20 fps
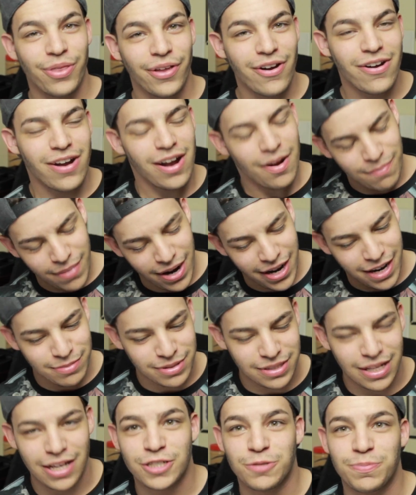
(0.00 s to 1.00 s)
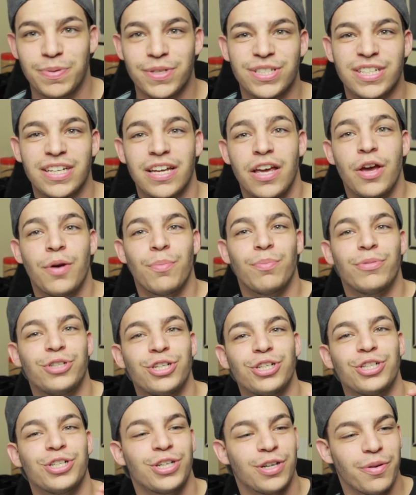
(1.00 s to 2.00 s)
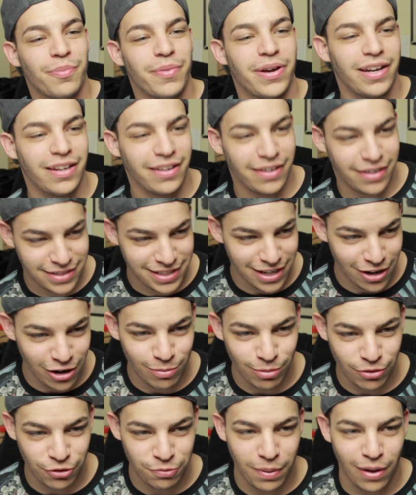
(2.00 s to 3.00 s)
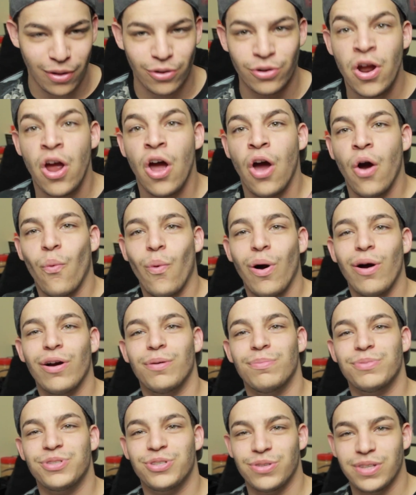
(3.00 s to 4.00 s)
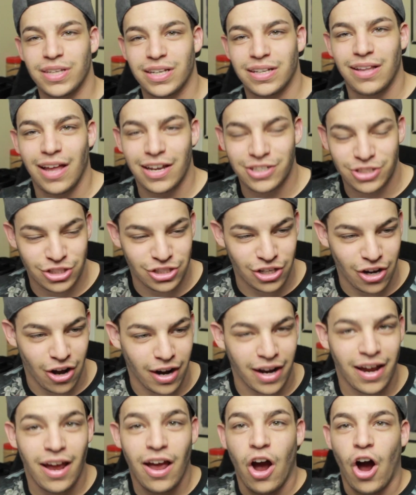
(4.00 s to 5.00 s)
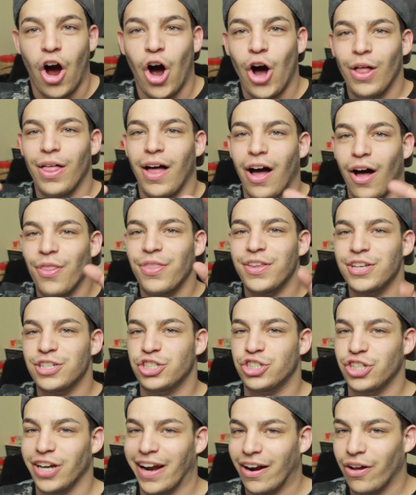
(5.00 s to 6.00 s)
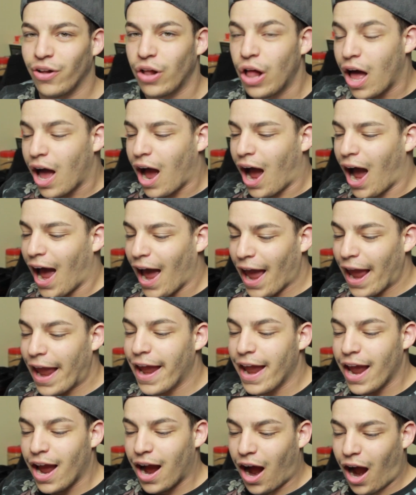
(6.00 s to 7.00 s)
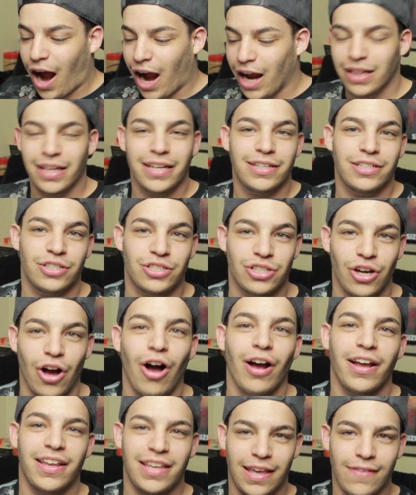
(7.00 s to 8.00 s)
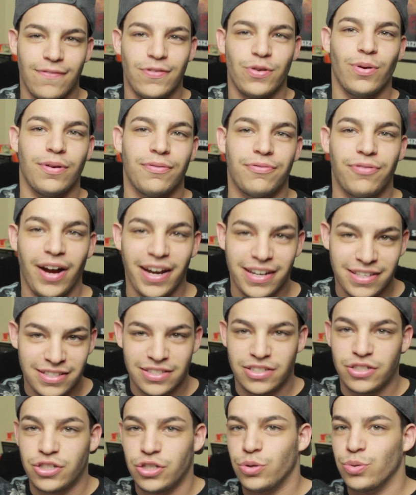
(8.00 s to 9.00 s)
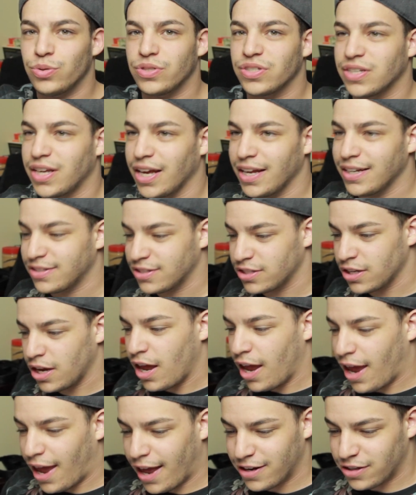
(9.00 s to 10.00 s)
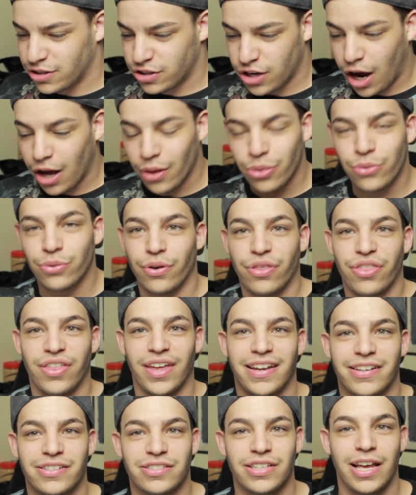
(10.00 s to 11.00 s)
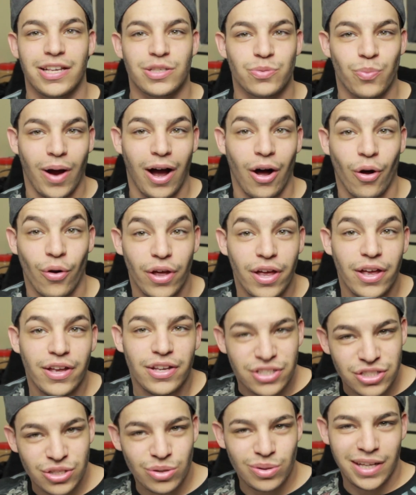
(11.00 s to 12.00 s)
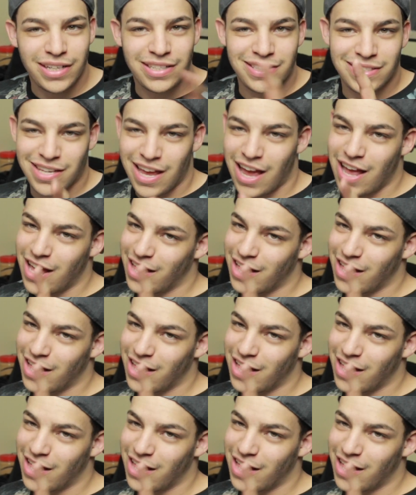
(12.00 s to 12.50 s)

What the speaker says: there, my name's Elijah Pysyk, magician, comedian, and terrible speller. Welcome to the Elijah Talk. On this channel, I like to talk, give you advice, do skits, and other things as well. So let's